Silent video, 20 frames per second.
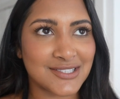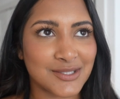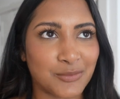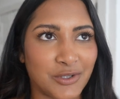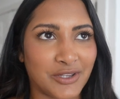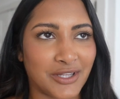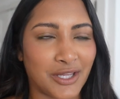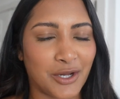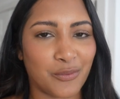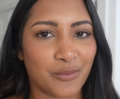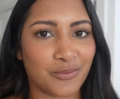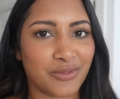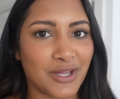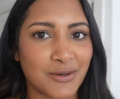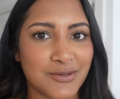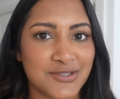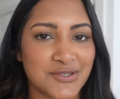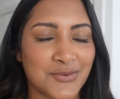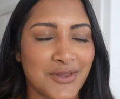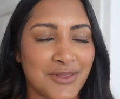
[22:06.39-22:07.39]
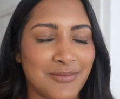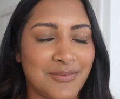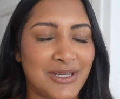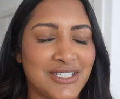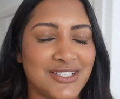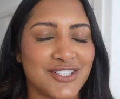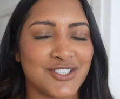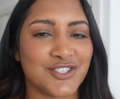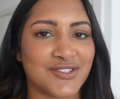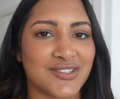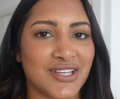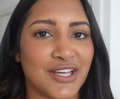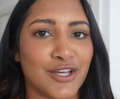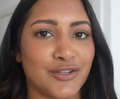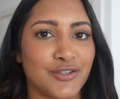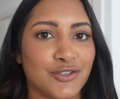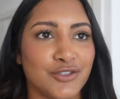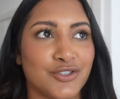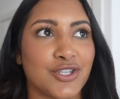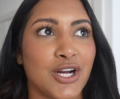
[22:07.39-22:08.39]
someone like that was with me to just like
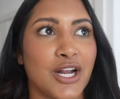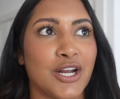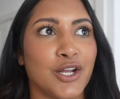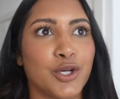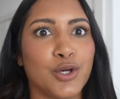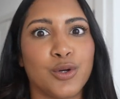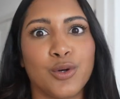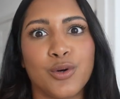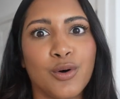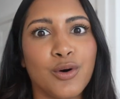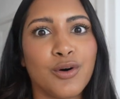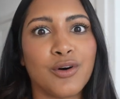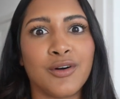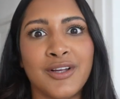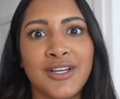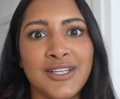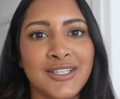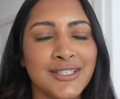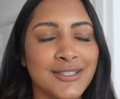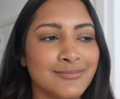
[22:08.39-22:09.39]
try to Google,